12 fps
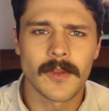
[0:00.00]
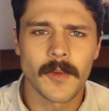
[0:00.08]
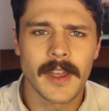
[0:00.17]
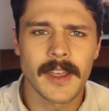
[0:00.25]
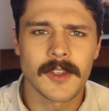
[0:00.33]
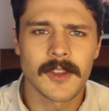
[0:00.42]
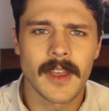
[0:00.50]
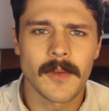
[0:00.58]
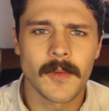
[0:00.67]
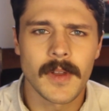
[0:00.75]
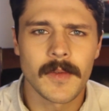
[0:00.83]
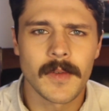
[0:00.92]
in ways
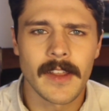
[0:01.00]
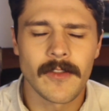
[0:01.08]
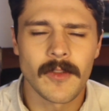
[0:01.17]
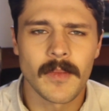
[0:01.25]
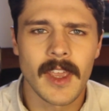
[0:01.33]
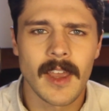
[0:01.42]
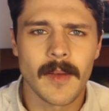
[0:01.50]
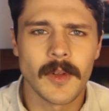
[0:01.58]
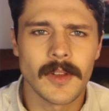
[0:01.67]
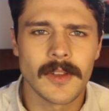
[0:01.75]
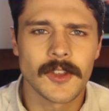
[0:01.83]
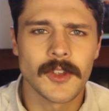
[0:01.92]
that we won't even be
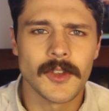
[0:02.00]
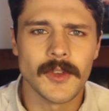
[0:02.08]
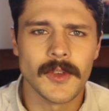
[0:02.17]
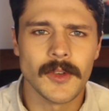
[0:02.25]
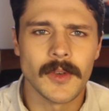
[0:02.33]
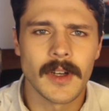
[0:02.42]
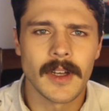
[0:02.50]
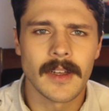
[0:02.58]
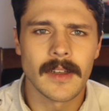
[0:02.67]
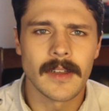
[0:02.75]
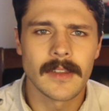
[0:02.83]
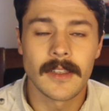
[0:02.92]
able to
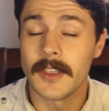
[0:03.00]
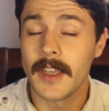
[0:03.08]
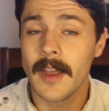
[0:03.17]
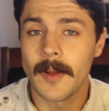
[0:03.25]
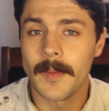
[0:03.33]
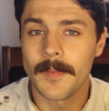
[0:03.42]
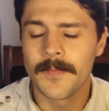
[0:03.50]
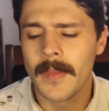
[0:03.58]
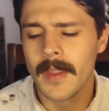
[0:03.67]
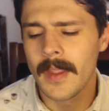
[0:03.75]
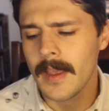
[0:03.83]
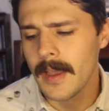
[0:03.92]
tell.
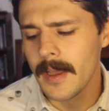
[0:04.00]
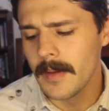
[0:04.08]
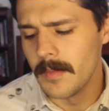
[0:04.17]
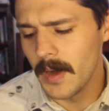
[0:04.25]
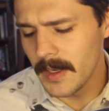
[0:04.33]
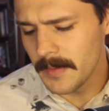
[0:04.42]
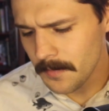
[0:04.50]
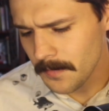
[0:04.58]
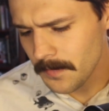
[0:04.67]
But